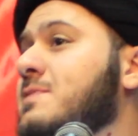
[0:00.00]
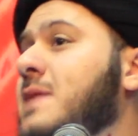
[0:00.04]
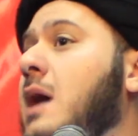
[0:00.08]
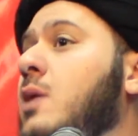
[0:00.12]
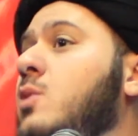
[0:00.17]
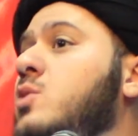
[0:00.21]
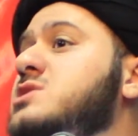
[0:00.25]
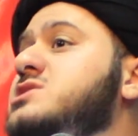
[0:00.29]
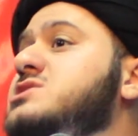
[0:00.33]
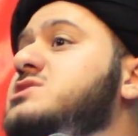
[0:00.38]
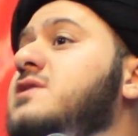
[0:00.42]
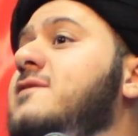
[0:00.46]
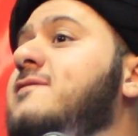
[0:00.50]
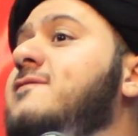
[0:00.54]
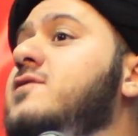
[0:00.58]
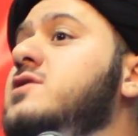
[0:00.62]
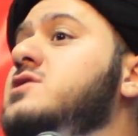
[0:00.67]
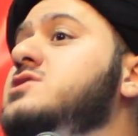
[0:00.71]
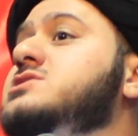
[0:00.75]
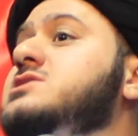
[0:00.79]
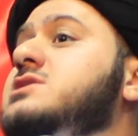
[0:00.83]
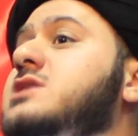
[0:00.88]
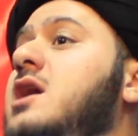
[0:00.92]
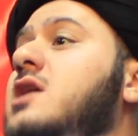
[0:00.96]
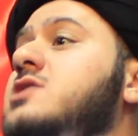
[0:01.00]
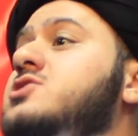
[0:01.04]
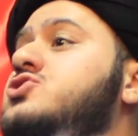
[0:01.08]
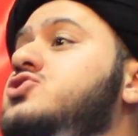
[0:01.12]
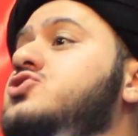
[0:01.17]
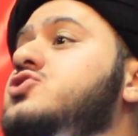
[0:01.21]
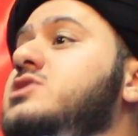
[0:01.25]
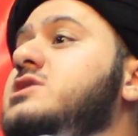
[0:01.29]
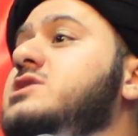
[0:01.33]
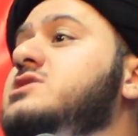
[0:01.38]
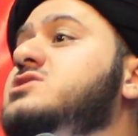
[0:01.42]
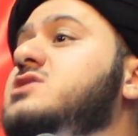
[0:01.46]
that was the first
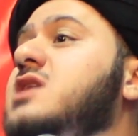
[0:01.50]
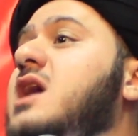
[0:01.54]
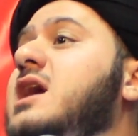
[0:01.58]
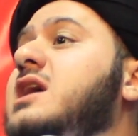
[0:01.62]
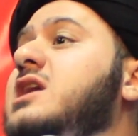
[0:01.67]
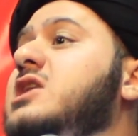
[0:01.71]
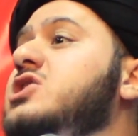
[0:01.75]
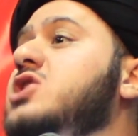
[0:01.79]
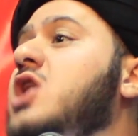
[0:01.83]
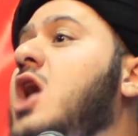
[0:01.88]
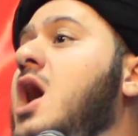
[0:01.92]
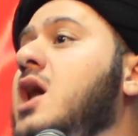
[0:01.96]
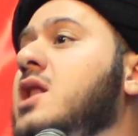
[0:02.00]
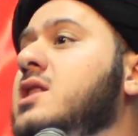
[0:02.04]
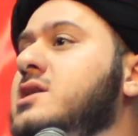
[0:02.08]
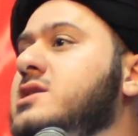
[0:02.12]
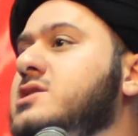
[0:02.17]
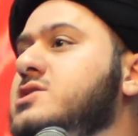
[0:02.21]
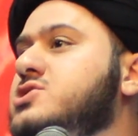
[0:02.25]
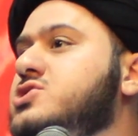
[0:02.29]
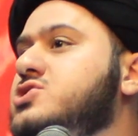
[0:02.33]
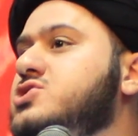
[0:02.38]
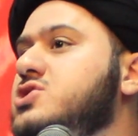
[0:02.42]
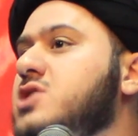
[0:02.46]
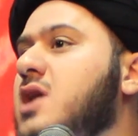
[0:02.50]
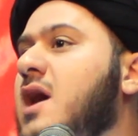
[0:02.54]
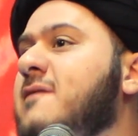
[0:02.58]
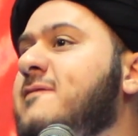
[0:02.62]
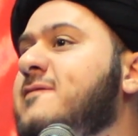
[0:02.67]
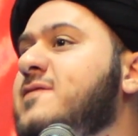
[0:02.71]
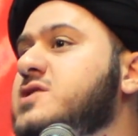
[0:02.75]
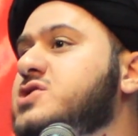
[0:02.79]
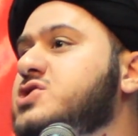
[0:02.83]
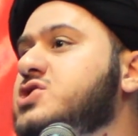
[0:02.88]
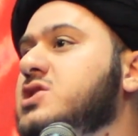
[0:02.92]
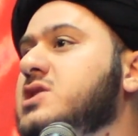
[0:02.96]
country to
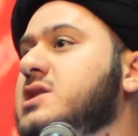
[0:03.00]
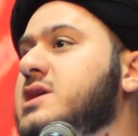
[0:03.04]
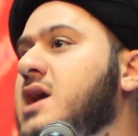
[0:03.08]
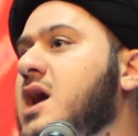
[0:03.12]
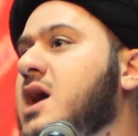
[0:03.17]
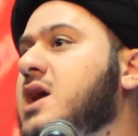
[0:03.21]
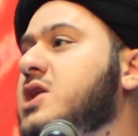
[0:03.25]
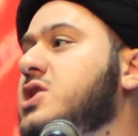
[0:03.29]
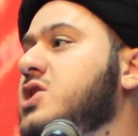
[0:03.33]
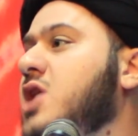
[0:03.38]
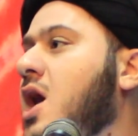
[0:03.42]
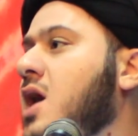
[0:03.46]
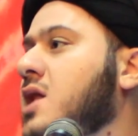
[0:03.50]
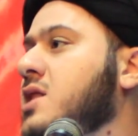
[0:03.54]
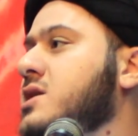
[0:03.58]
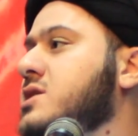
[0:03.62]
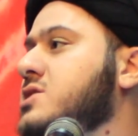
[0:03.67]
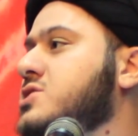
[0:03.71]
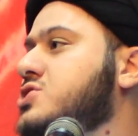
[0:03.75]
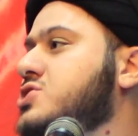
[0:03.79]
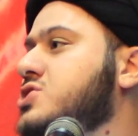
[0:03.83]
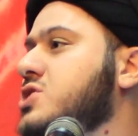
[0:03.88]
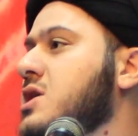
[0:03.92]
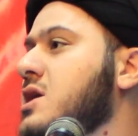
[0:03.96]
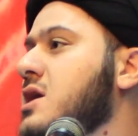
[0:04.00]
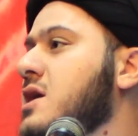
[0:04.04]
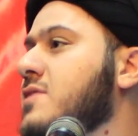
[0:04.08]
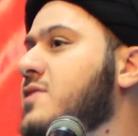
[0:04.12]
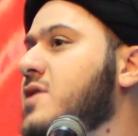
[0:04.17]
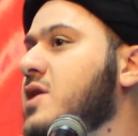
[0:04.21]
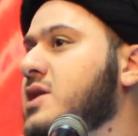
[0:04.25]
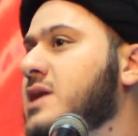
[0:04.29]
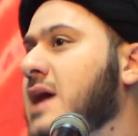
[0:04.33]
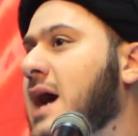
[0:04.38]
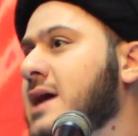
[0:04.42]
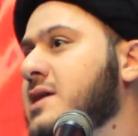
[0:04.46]
officially acknowledge
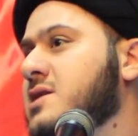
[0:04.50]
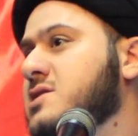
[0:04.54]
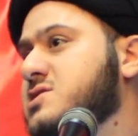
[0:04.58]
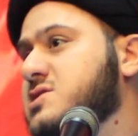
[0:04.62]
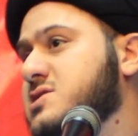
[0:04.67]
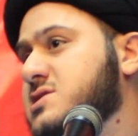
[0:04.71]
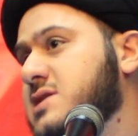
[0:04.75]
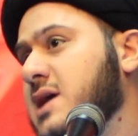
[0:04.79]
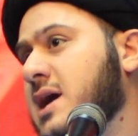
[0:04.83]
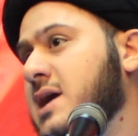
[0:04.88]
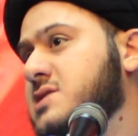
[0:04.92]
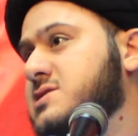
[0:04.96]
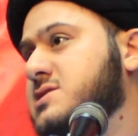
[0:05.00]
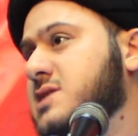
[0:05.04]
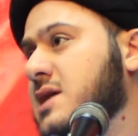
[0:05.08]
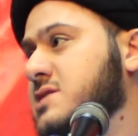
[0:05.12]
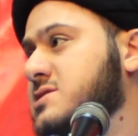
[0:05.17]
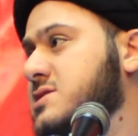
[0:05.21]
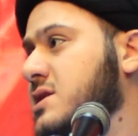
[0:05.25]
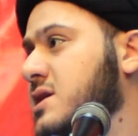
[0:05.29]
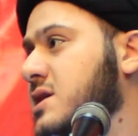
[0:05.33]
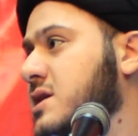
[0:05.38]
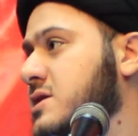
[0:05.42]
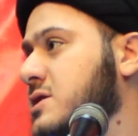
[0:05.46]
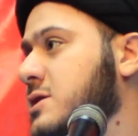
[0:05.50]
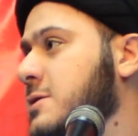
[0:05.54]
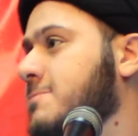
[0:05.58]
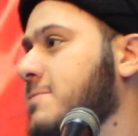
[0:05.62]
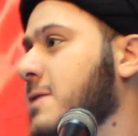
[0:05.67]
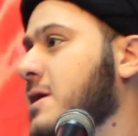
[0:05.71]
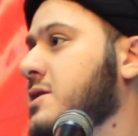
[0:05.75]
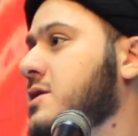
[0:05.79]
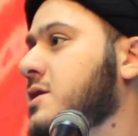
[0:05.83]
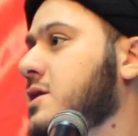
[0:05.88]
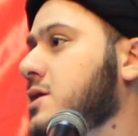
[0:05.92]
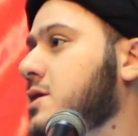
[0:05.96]
the United States as an
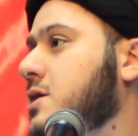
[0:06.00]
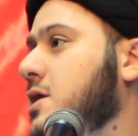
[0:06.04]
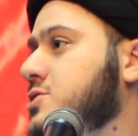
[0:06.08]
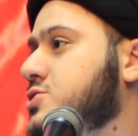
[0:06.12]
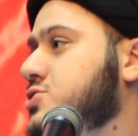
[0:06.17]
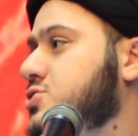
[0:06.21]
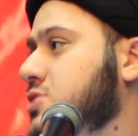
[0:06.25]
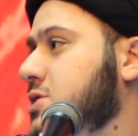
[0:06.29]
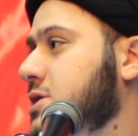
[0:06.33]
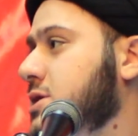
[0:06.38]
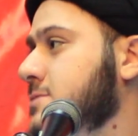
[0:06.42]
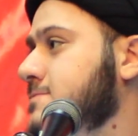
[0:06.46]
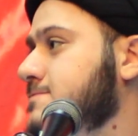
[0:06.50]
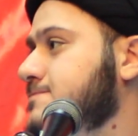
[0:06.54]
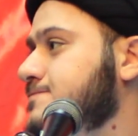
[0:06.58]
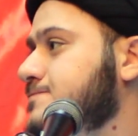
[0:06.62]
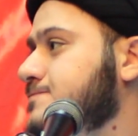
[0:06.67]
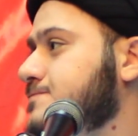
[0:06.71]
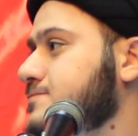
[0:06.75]
independent country.